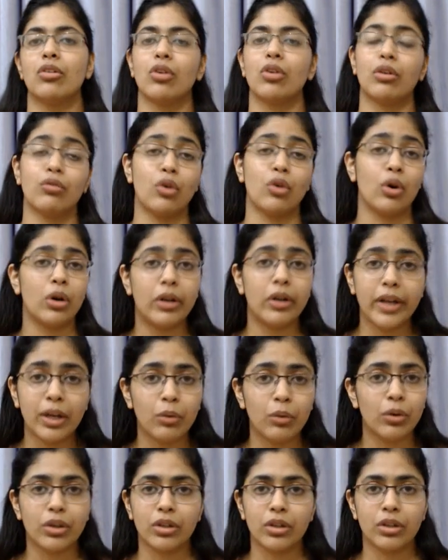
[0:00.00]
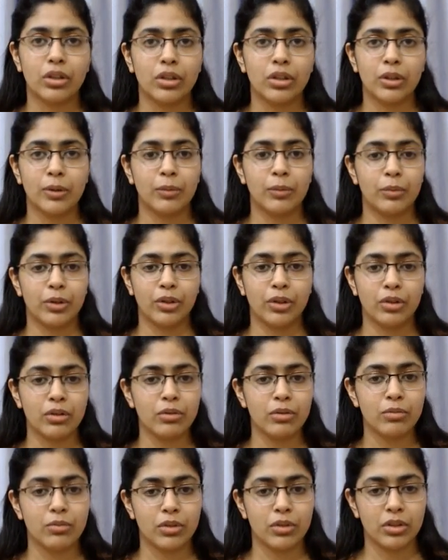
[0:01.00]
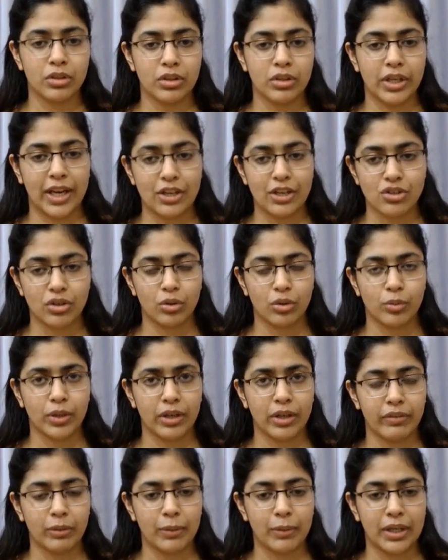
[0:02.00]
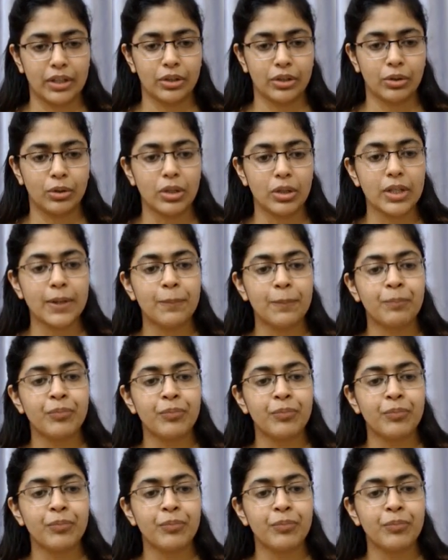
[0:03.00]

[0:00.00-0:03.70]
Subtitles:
is not following what the directions were given by the court.